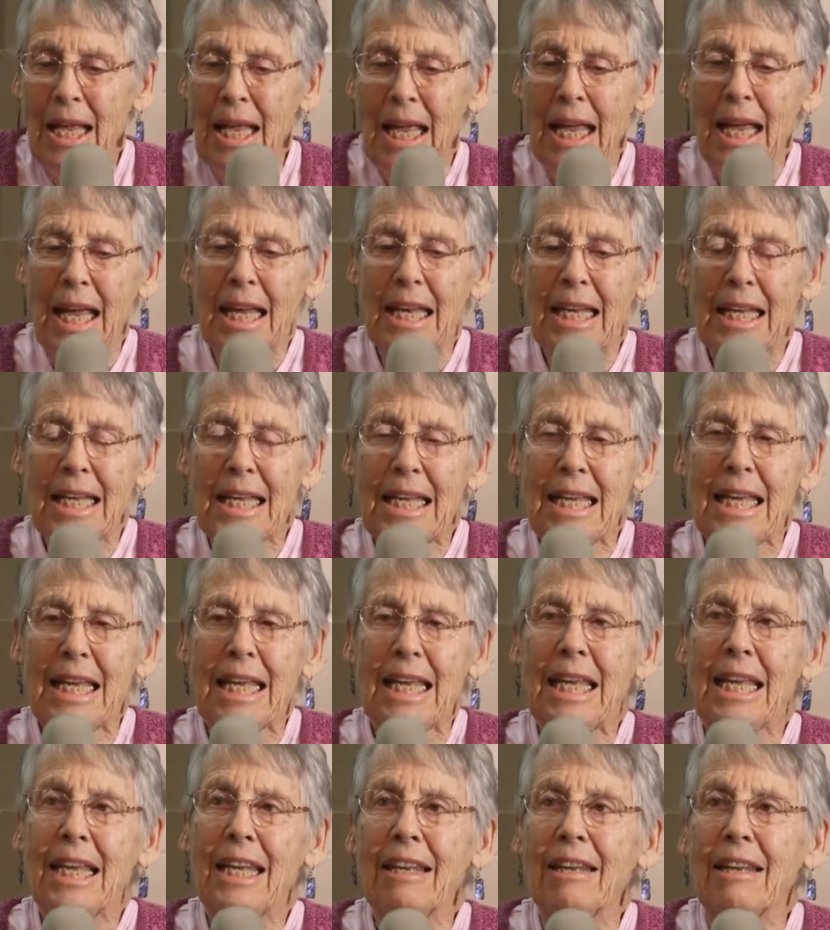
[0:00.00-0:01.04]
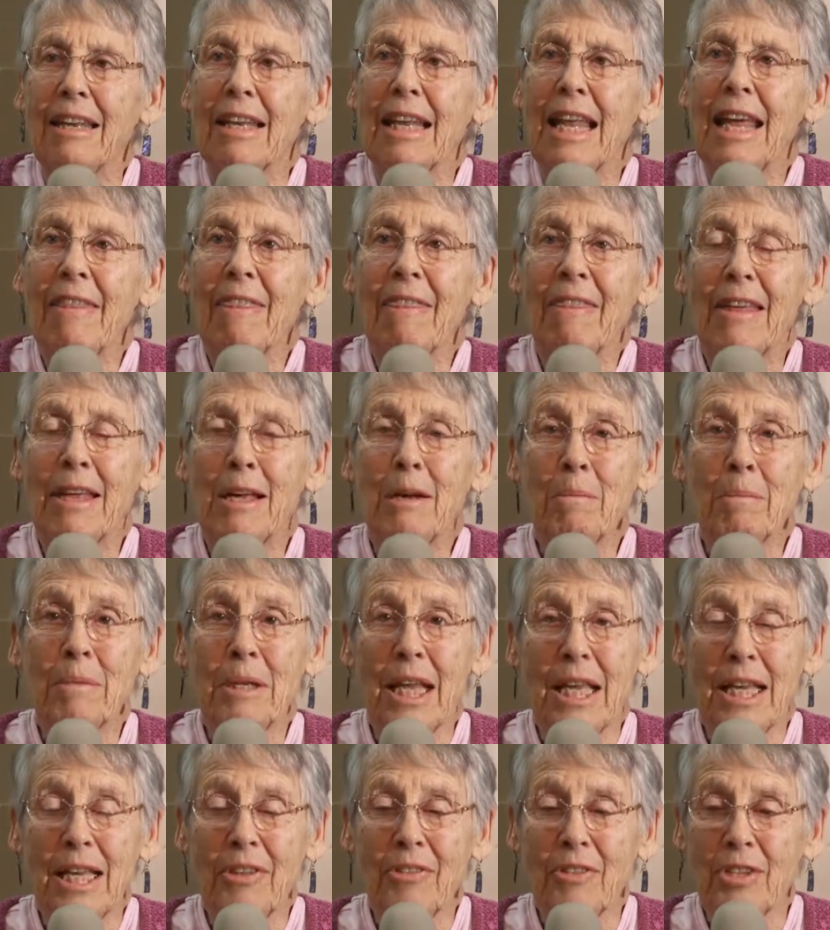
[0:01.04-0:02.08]
And he let them
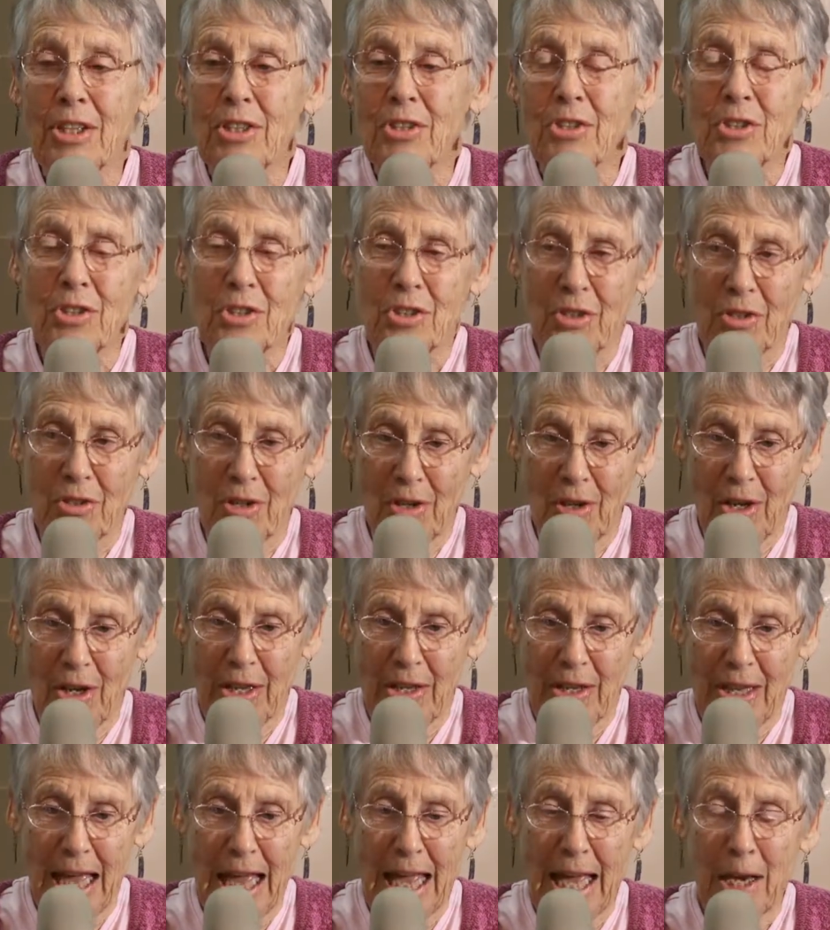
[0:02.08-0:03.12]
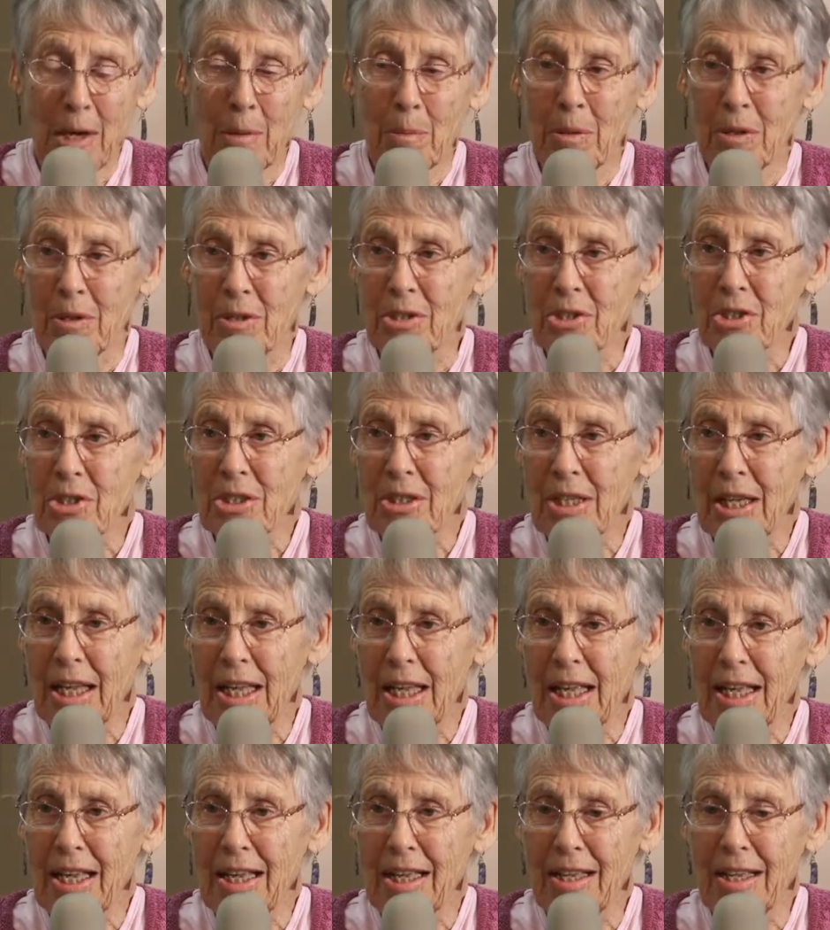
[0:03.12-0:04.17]
take these animals
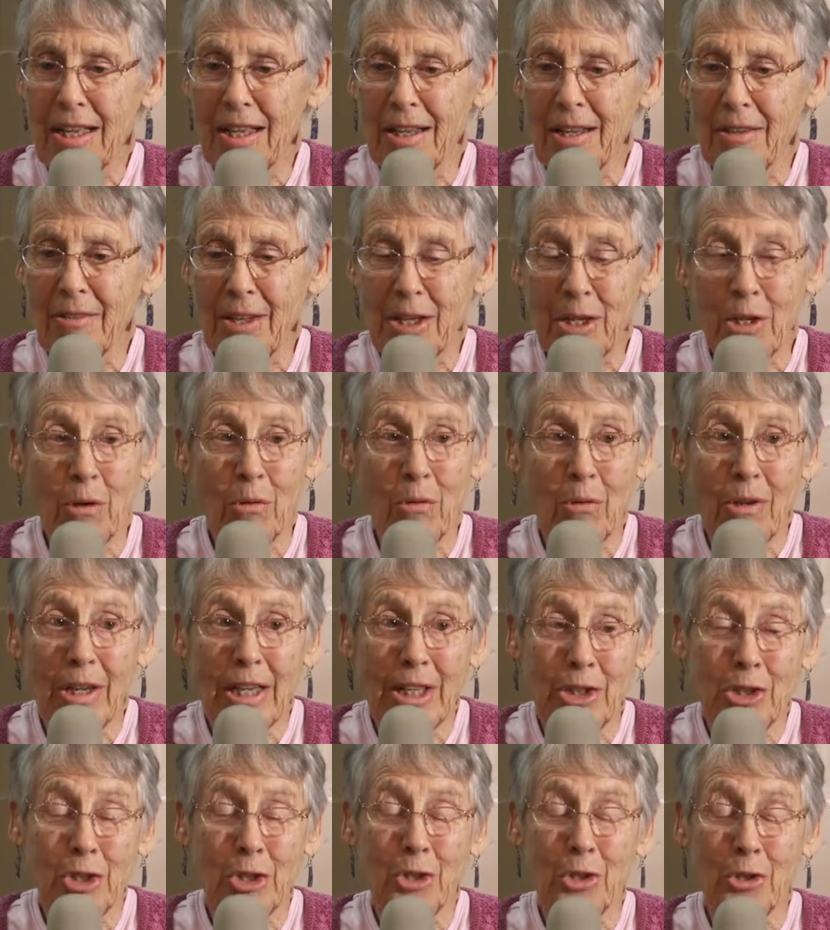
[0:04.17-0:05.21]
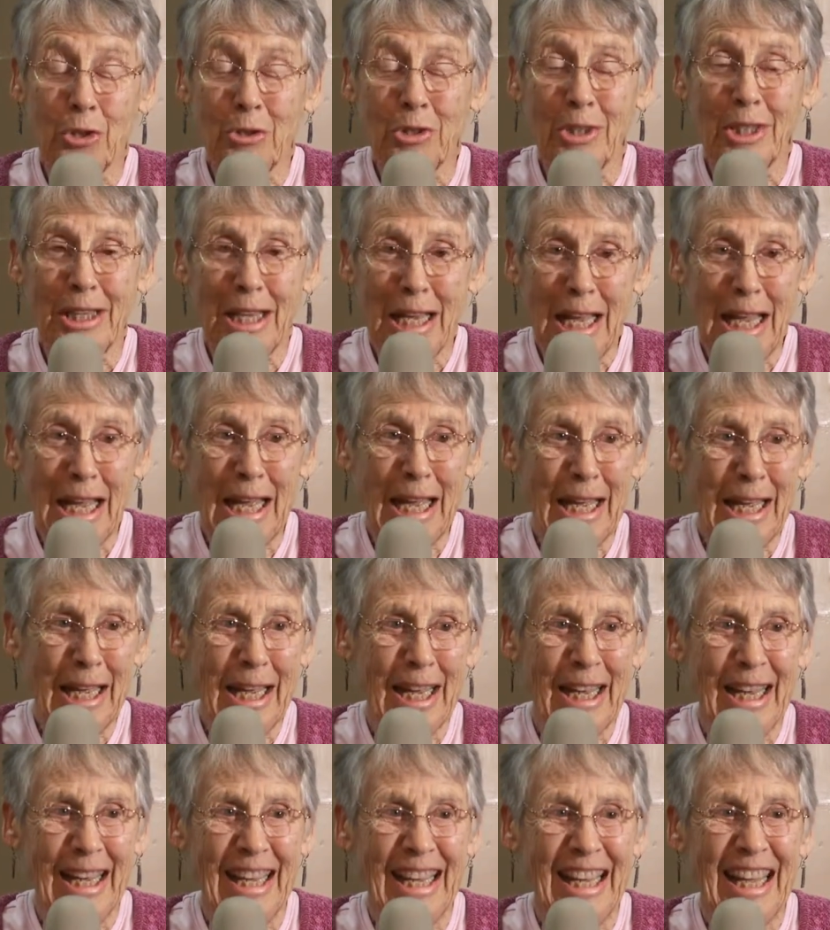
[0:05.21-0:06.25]
like uh, they don't let you do today
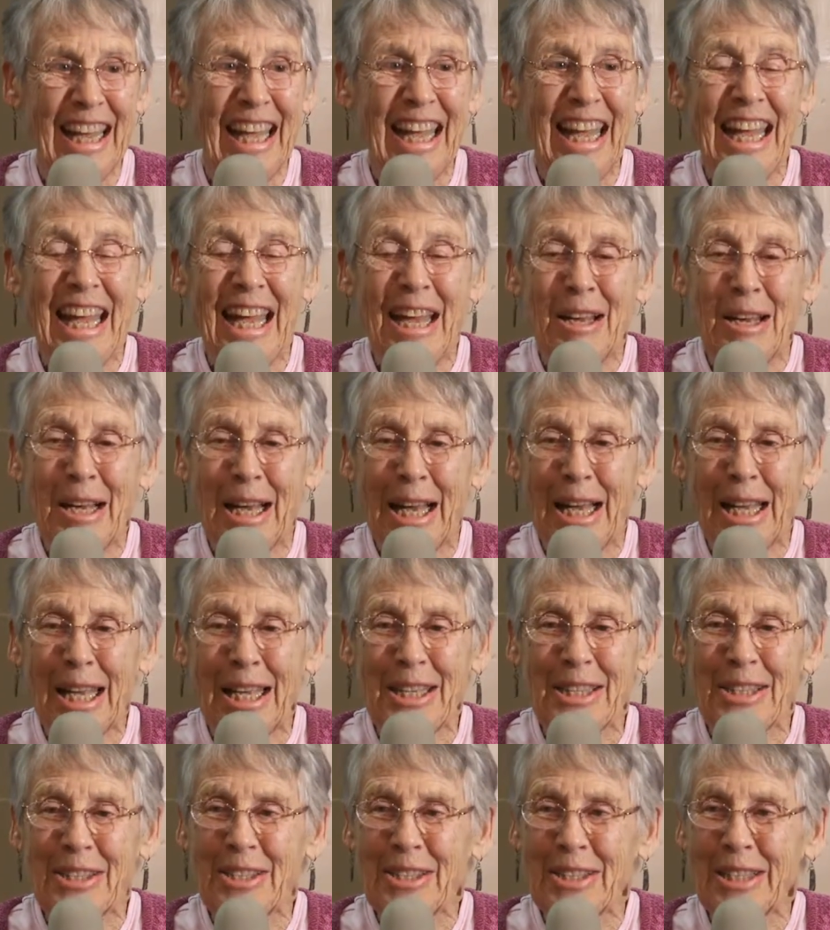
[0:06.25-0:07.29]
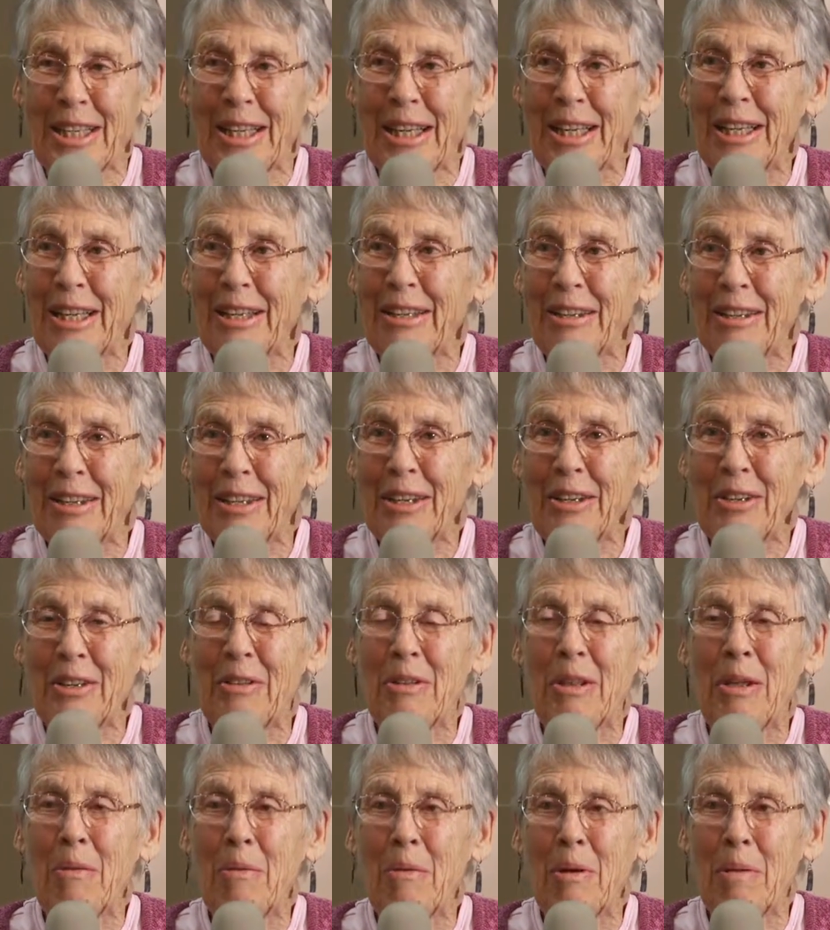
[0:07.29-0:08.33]
because uh, you know
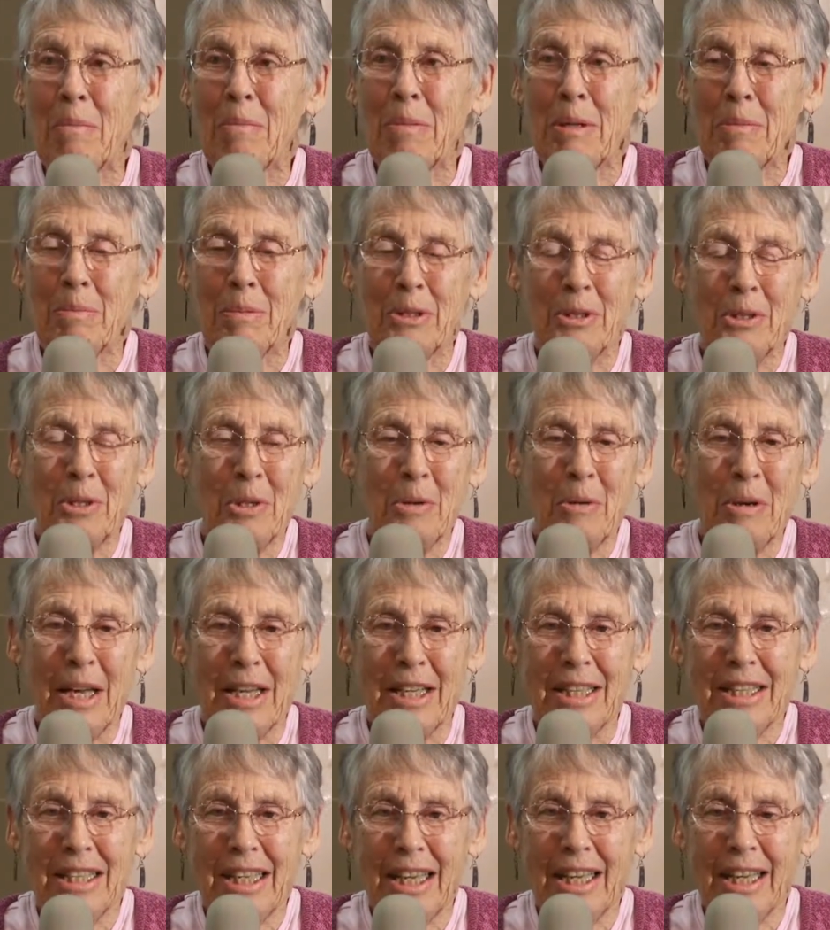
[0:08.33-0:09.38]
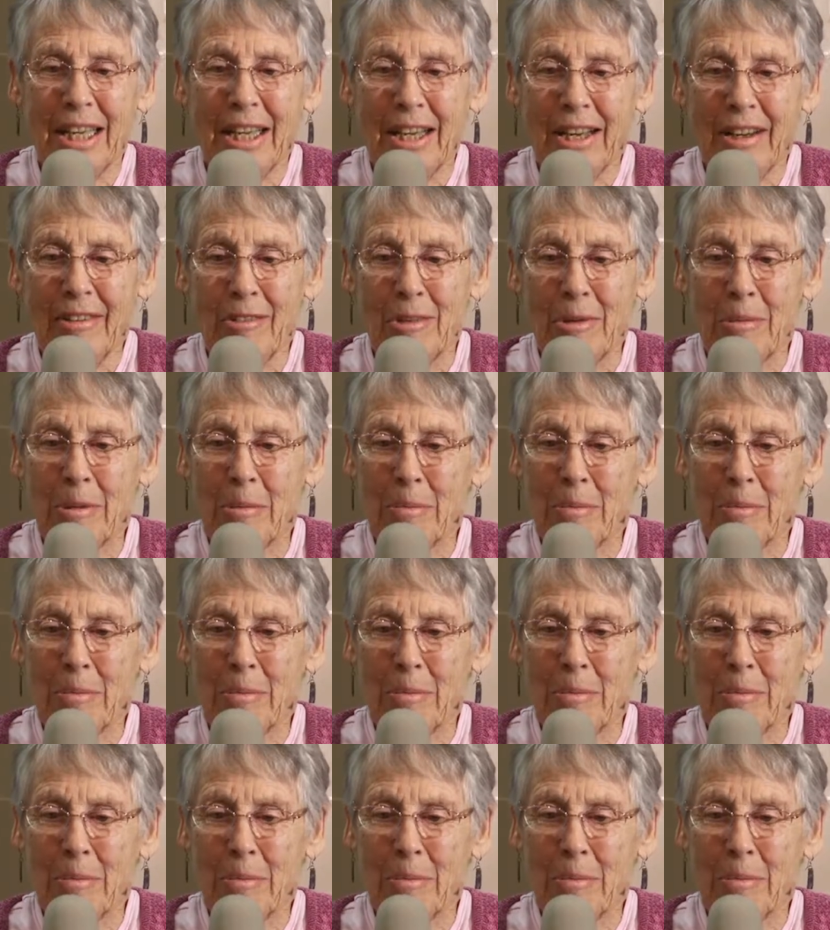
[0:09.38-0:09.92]
they want people to know how to take care of them